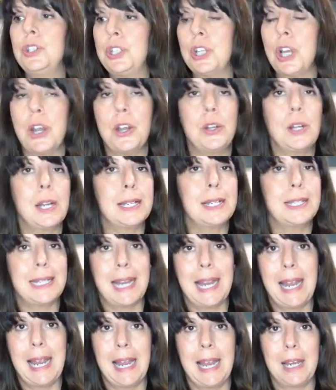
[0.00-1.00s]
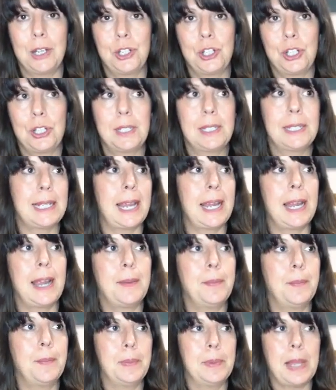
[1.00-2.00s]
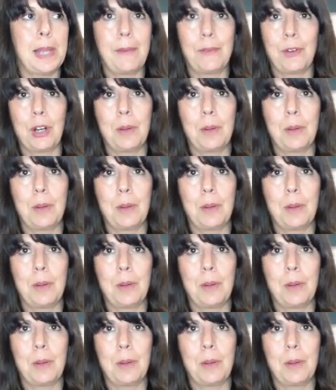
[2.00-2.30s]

don't attach. Say I've